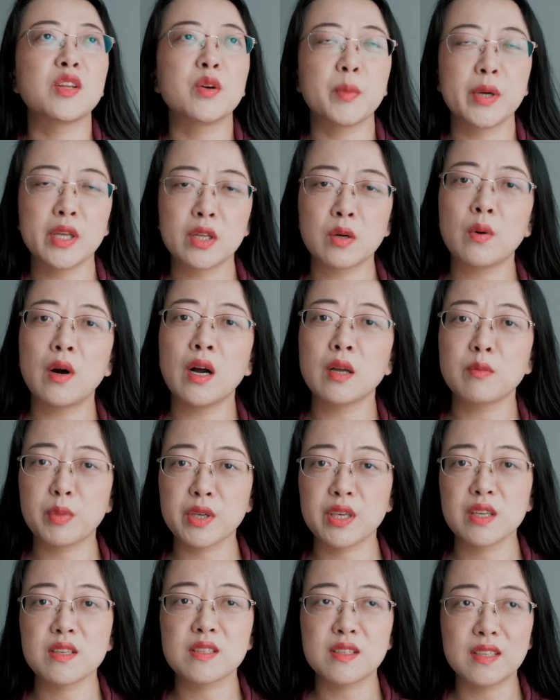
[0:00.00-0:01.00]
no matter what,
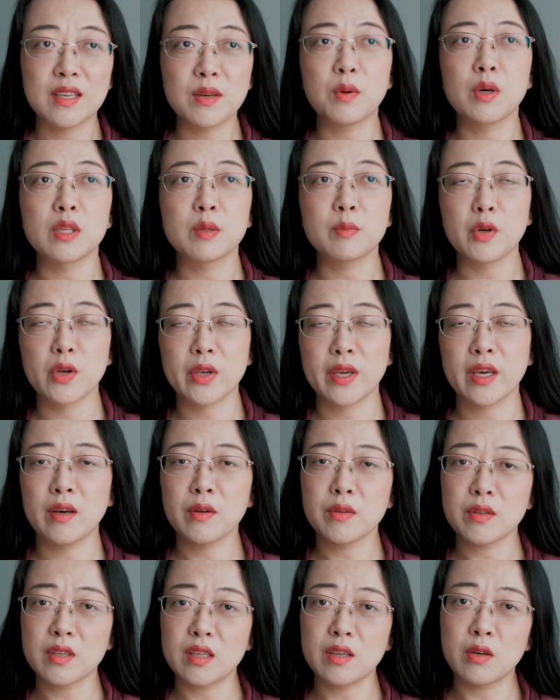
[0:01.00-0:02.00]
because they want to
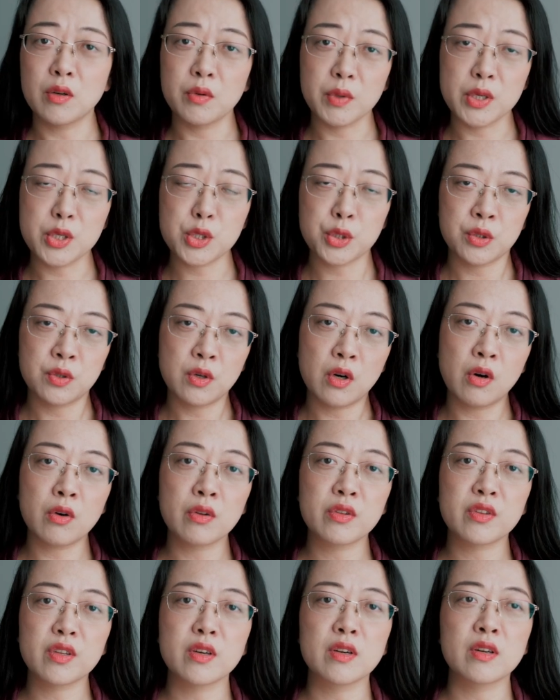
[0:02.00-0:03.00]
boycott the original
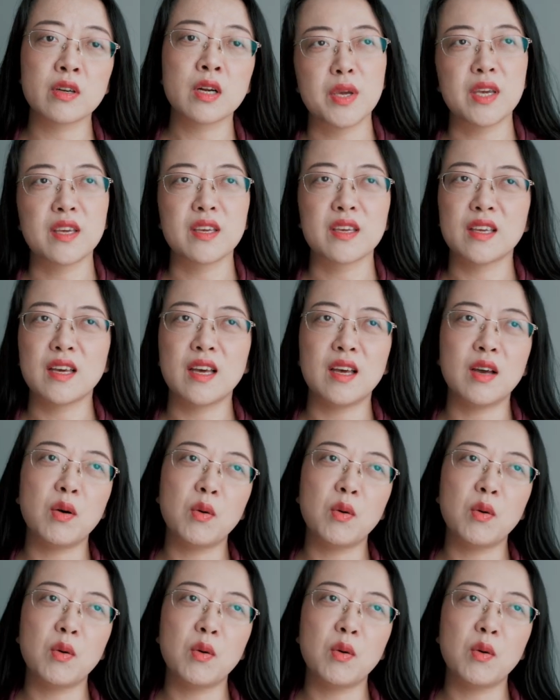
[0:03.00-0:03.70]
author, being